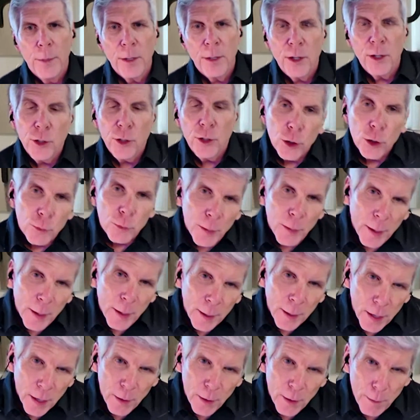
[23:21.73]
Because if you're just
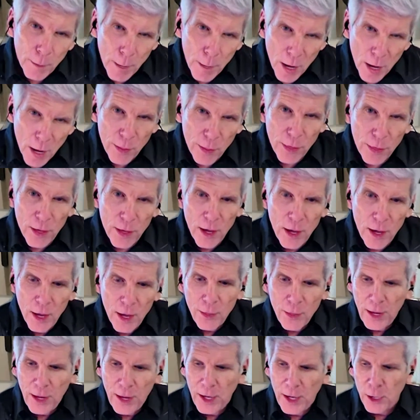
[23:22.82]
paying by the month,
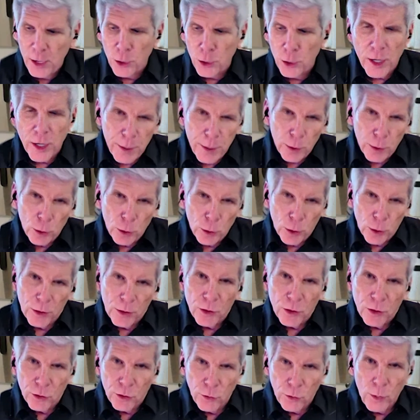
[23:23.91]
then you can build your
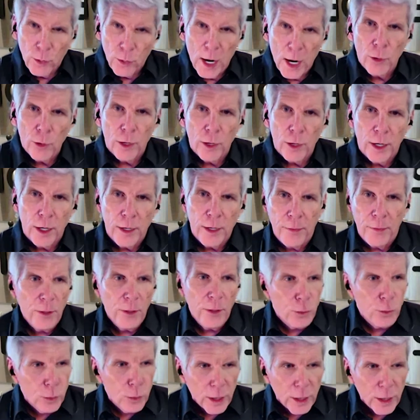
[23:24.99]
business around it. And
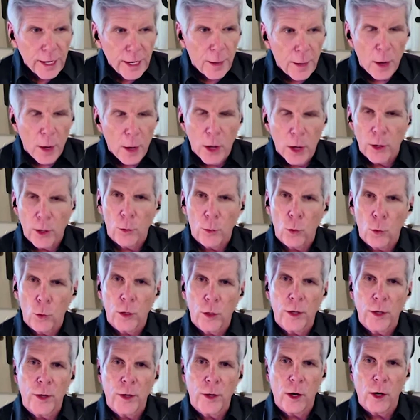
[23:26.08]
this really came out of the
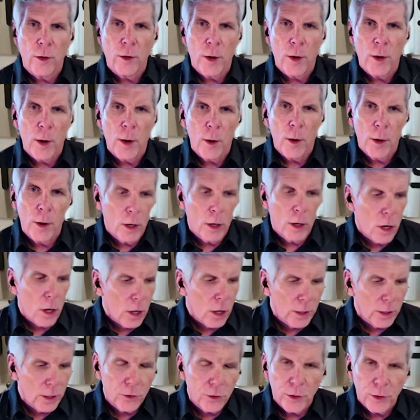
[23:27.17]
work that our
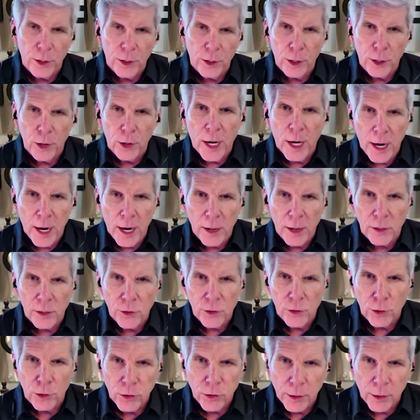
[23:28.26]
colleagues in the UK at
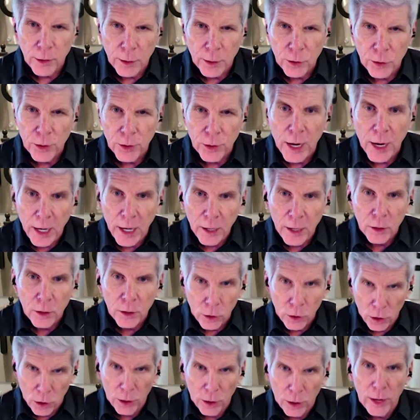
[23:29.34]
Serious Labs UK
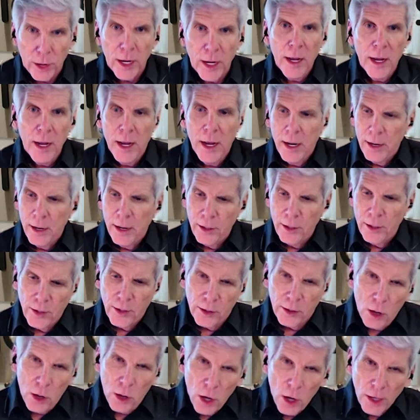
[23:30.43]
learned, is
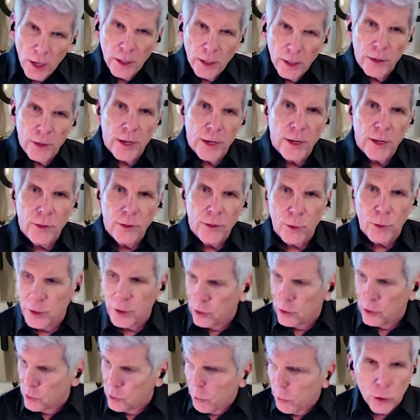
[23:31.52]
that talking to the customer,
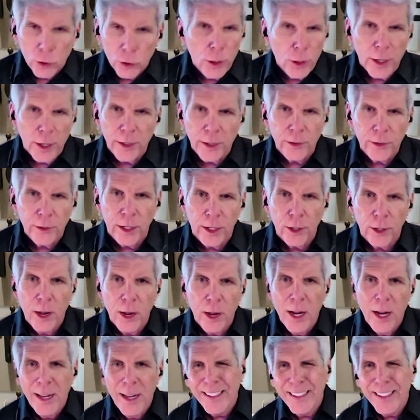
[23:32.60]
that small training center
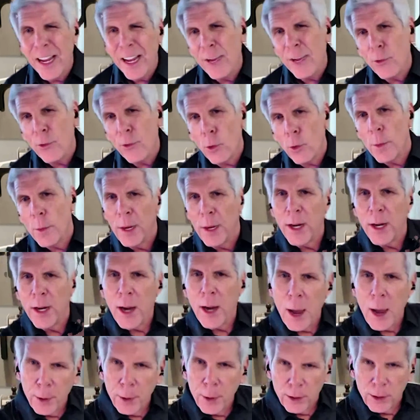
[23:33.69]
can't afford a big
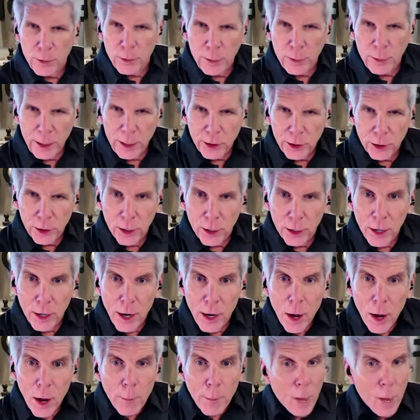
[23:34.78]
capital expenditure.
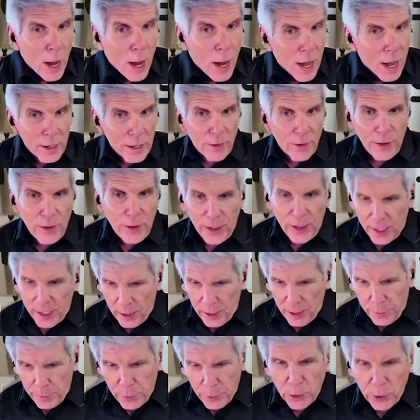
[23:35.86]
But if he
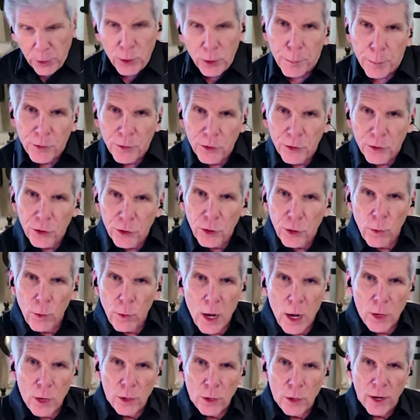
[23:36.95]
can build a business
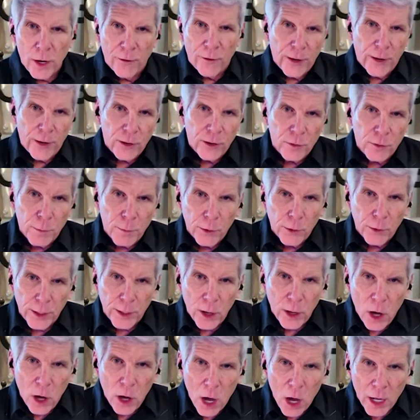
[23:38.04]
around a fixed
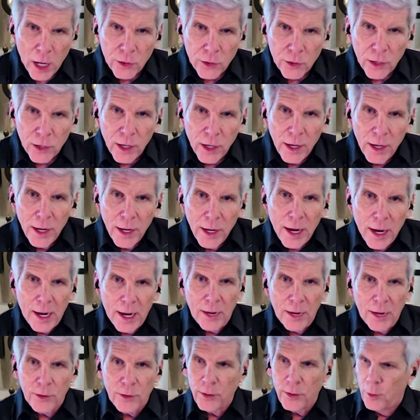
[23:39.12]
monthly cost
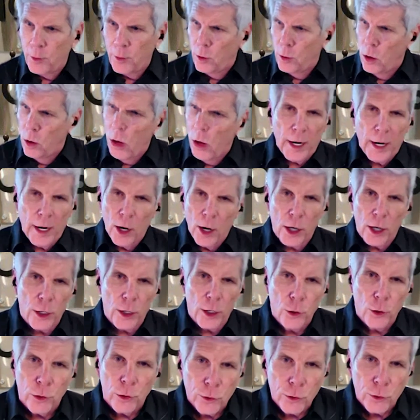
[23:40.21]
and say, well, all I got to
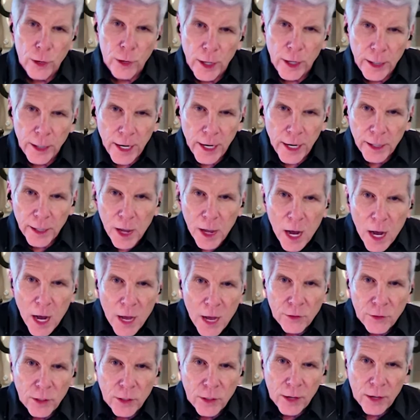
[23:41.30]
do is train 10
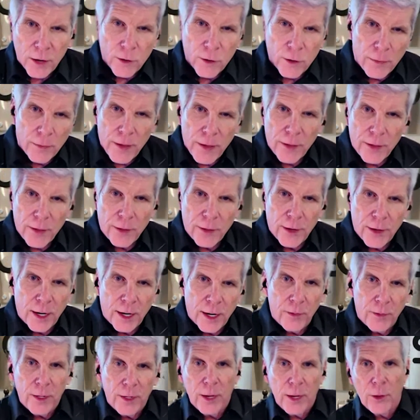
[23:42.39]
guys and I've got that
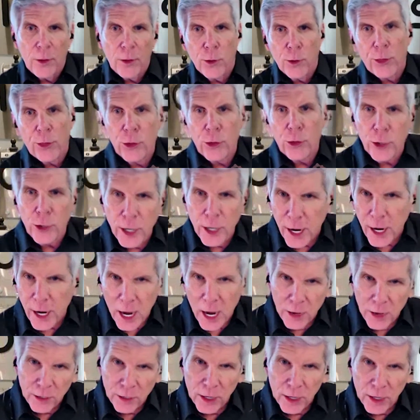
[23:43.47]
thing, and the other 30
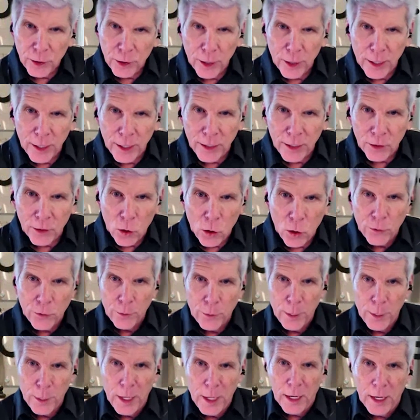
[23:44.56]
guys I train is all
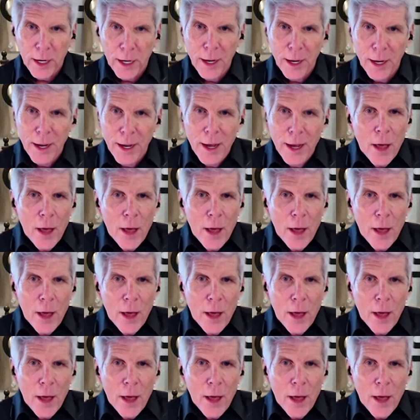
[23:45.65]
for me,